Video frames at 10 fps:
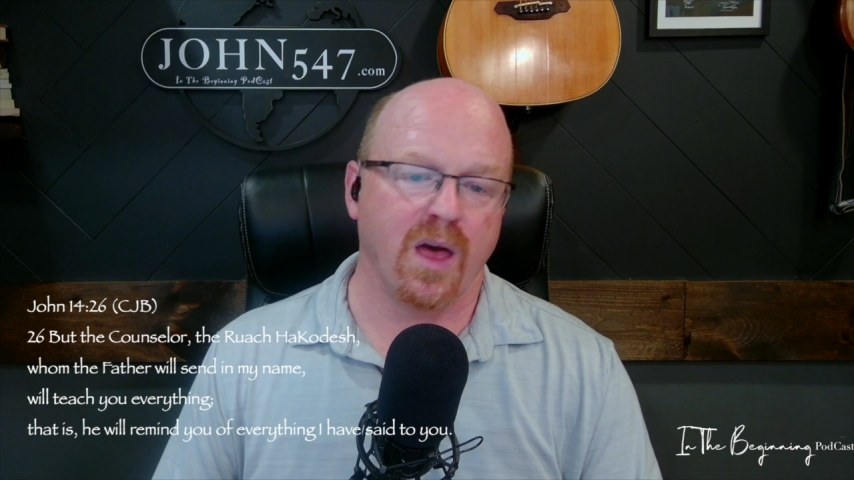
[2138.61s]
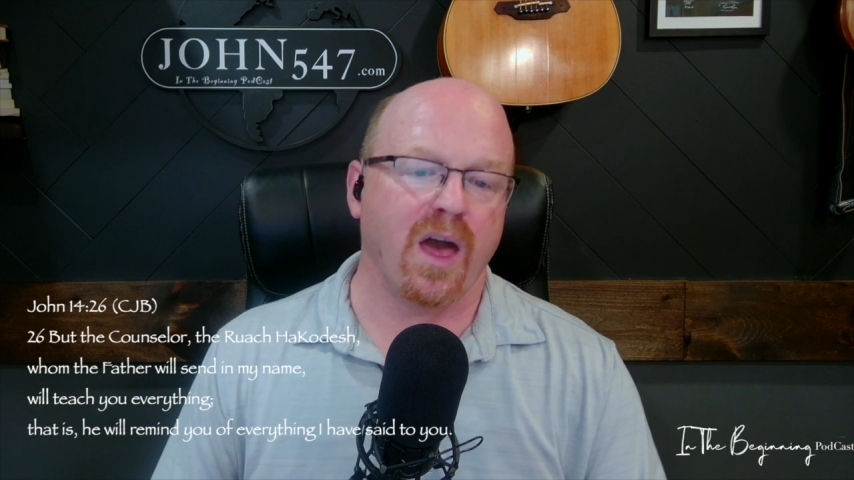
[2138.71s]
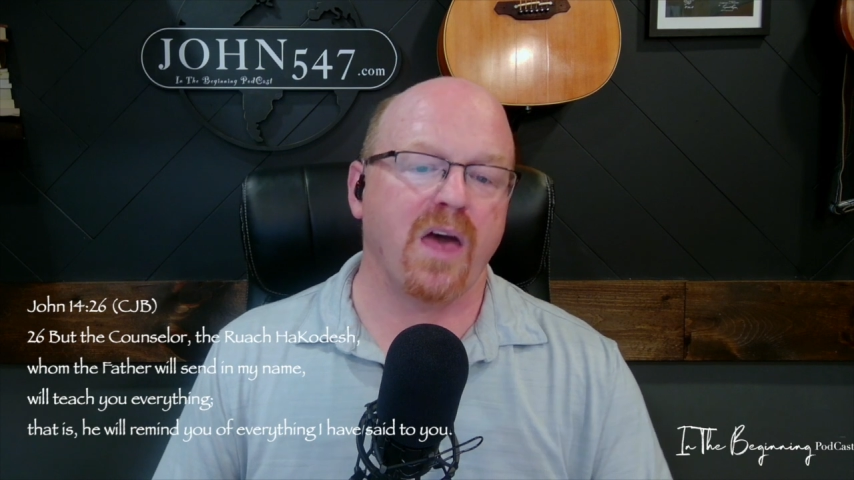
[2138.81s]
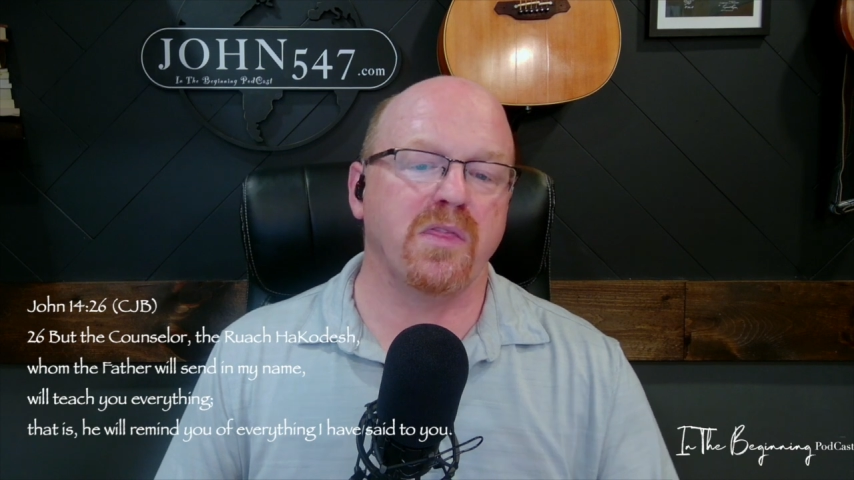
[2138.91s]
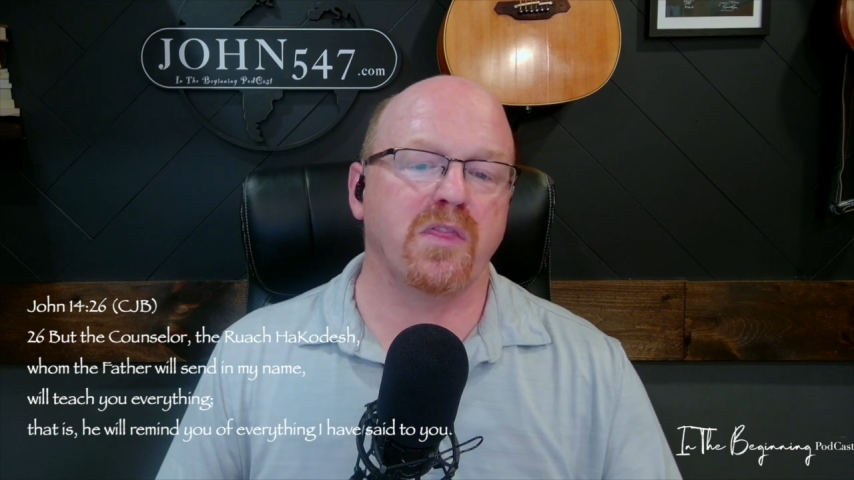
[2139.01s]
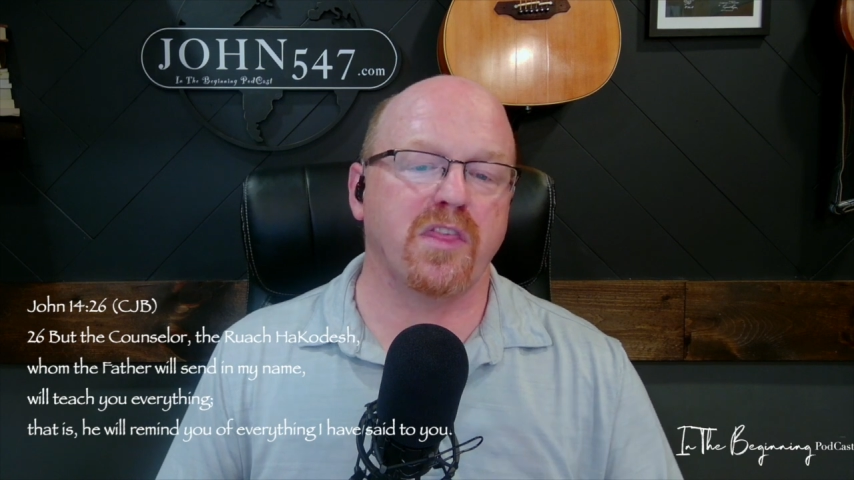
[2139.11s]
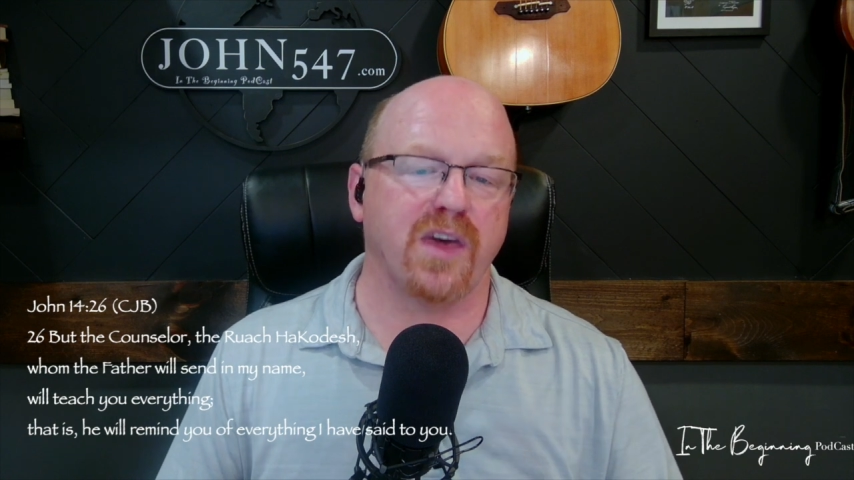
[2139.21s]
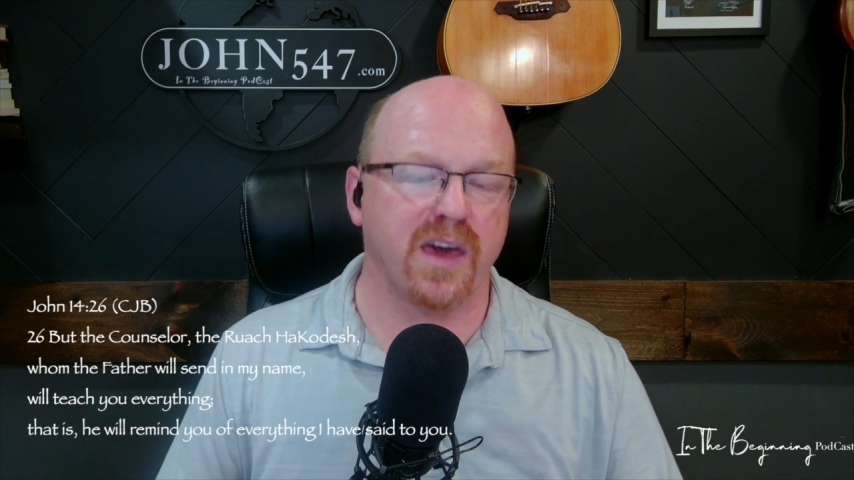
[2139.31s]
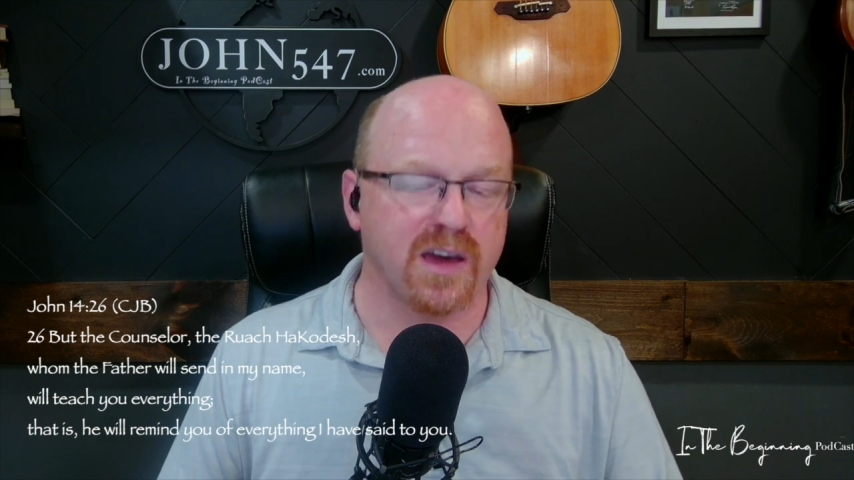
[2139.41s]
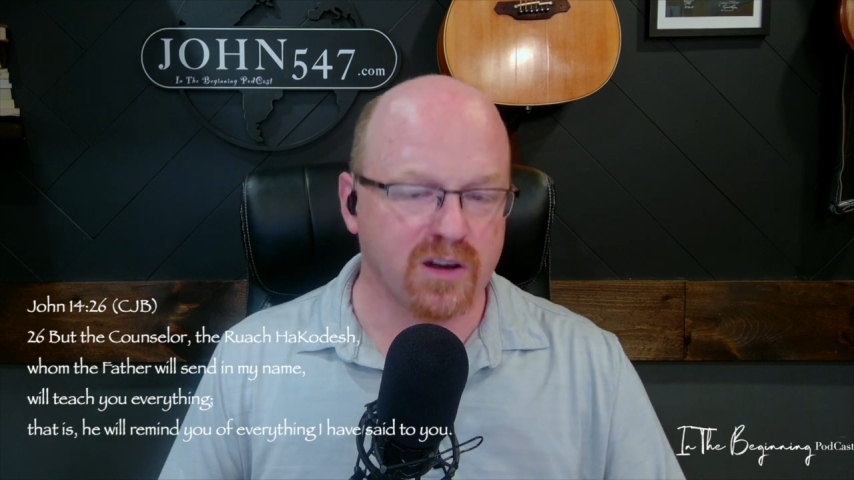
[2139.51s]
and
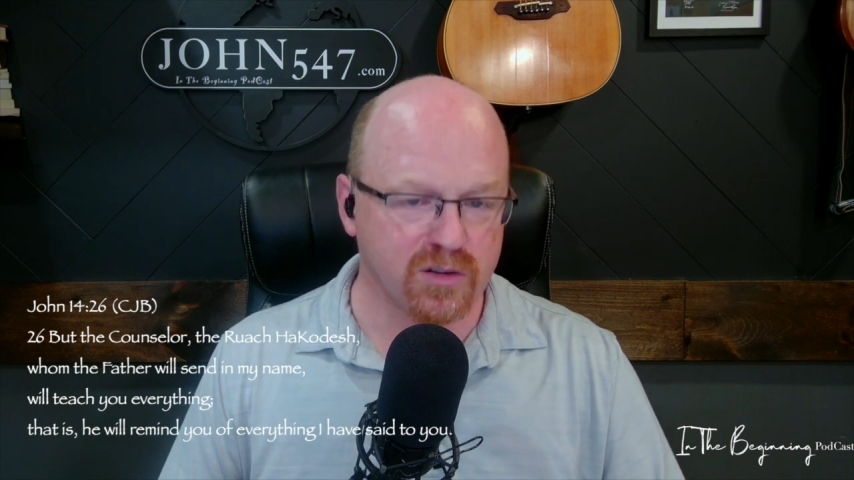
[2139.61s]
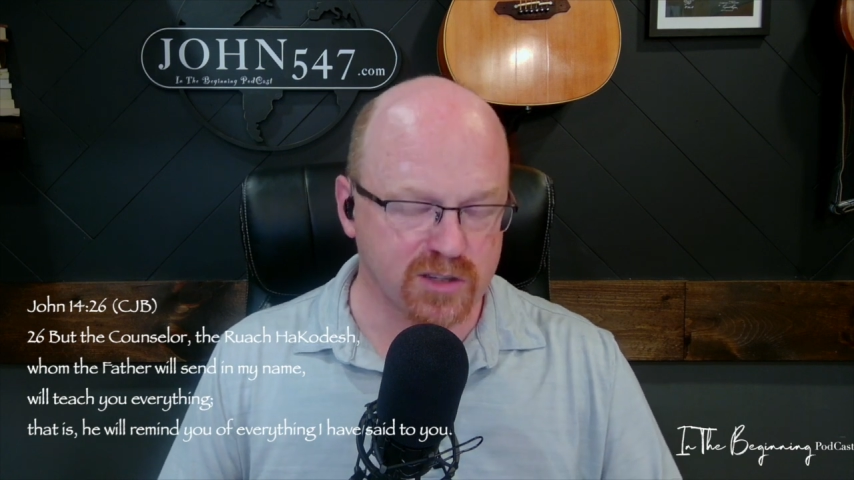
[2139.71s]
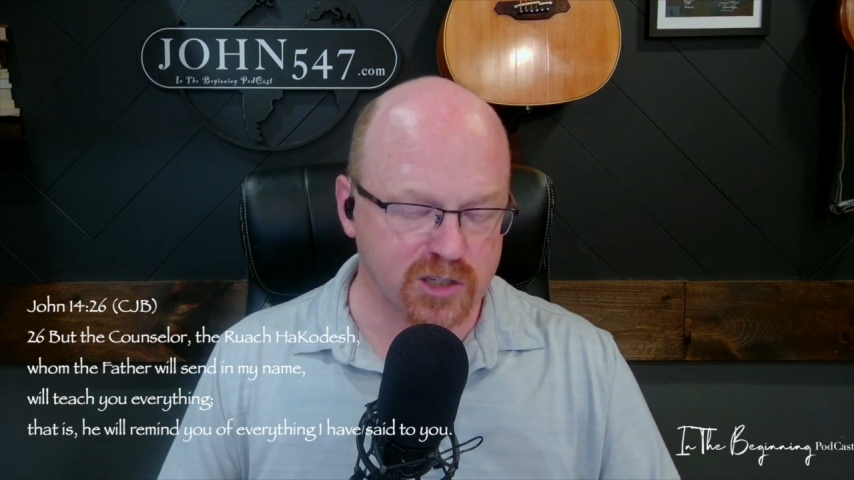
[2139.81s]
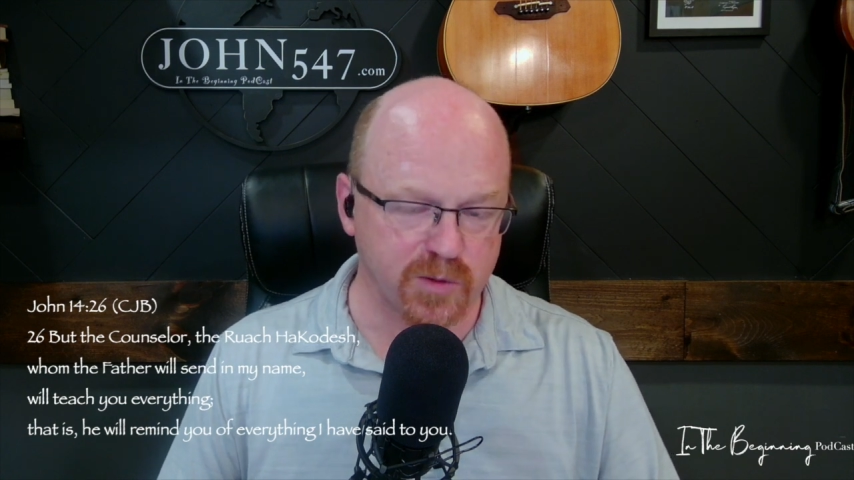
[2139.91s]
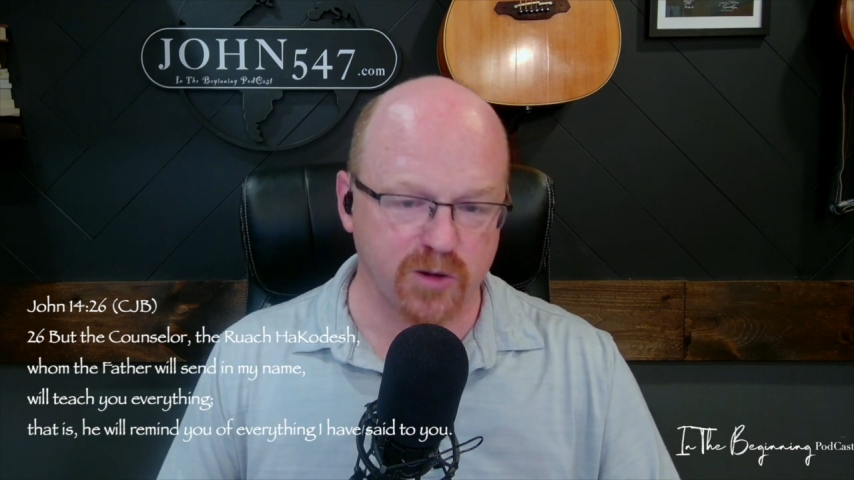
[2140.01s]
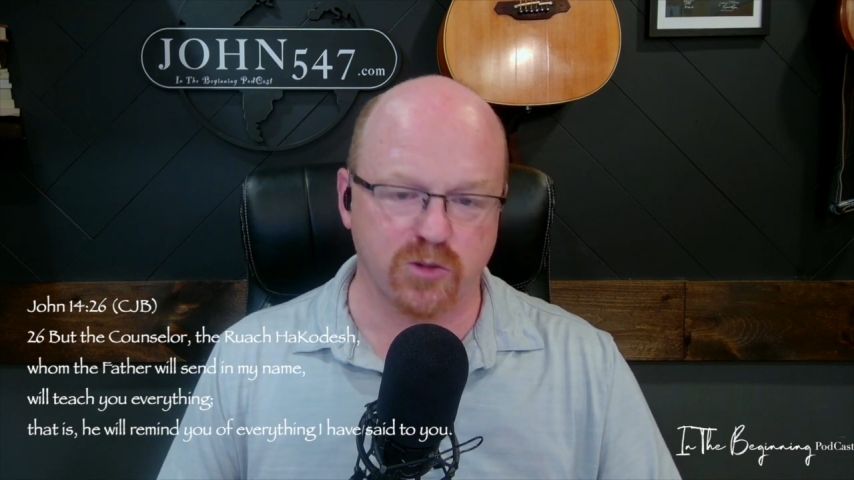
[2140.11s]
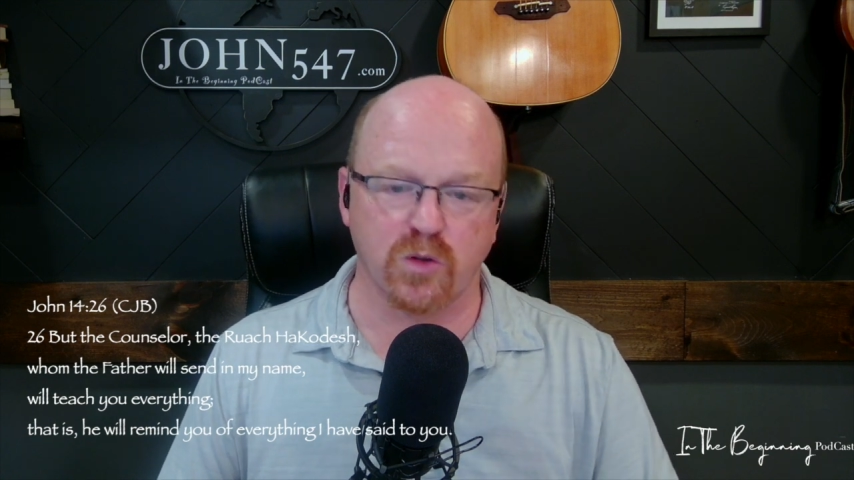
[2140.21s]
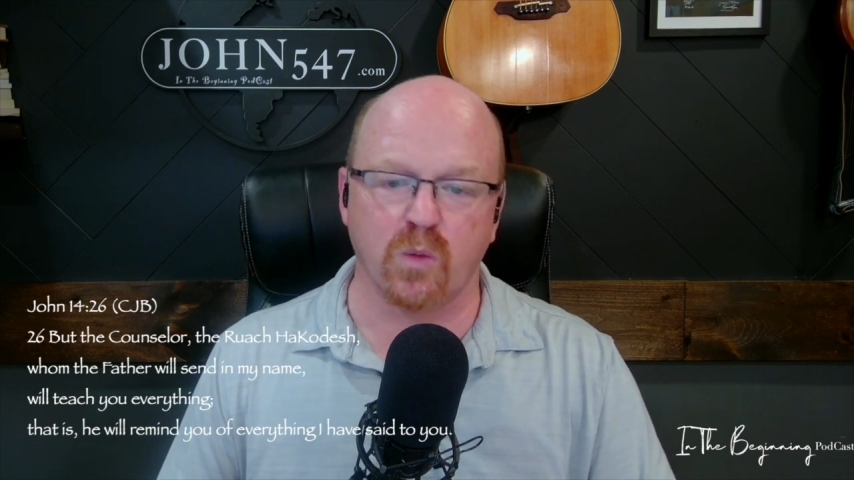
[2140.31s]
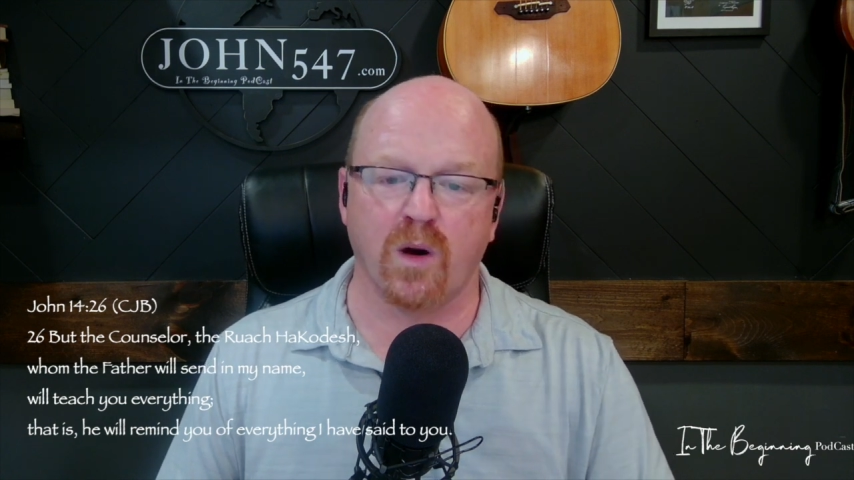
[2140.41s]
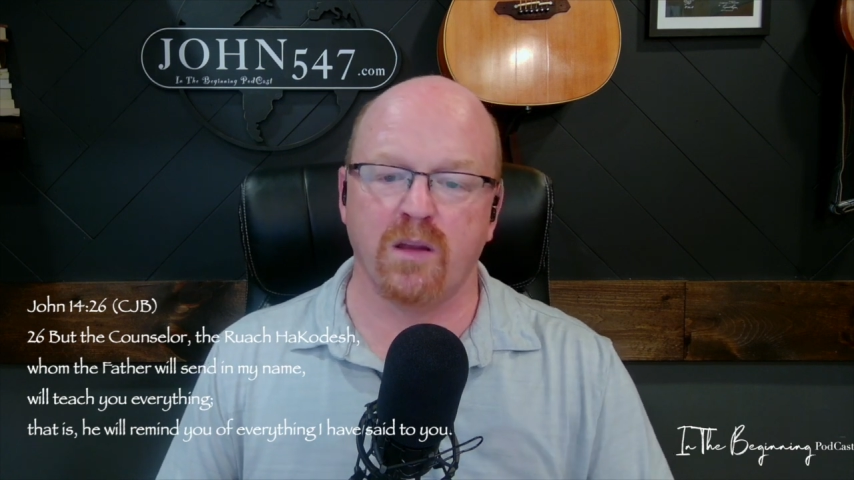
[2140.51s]
they're the
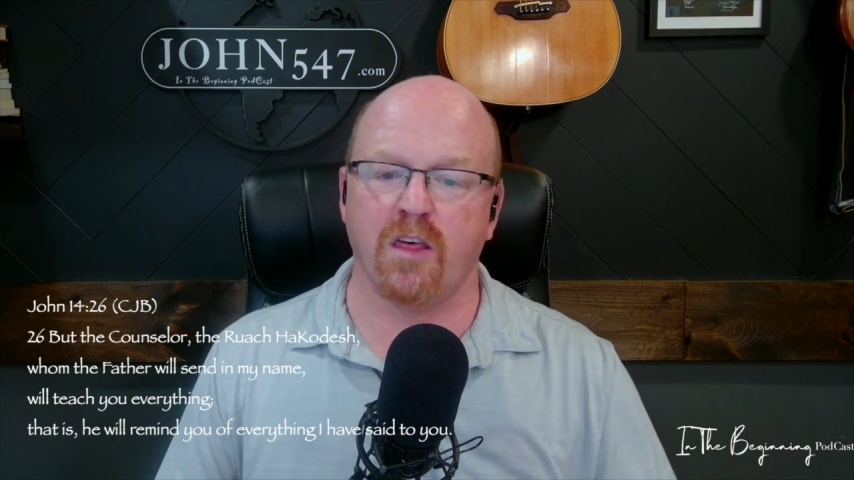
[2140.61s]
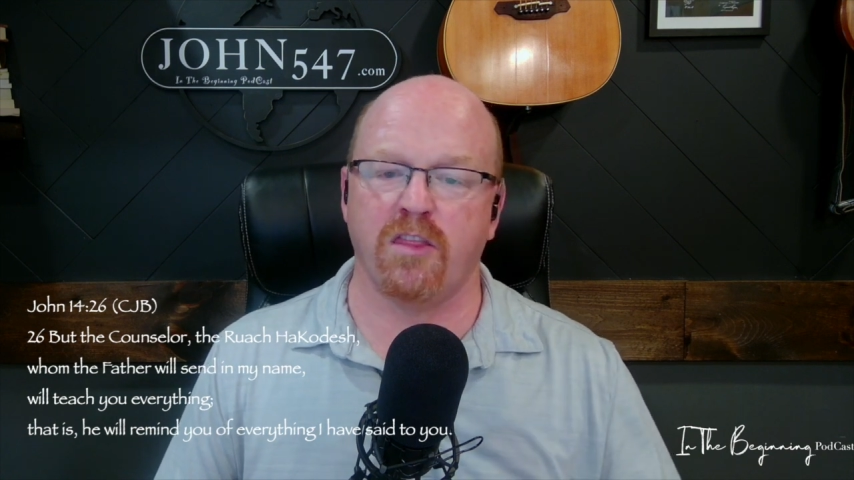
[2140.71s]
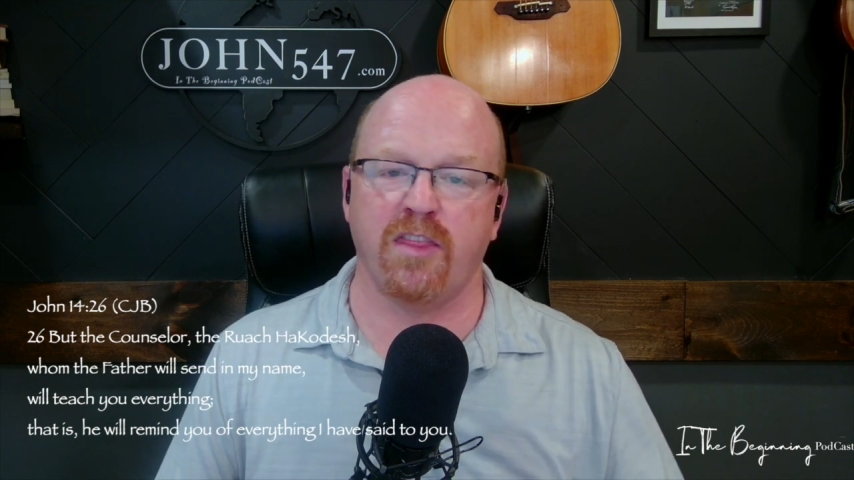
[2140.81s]
spiritual one.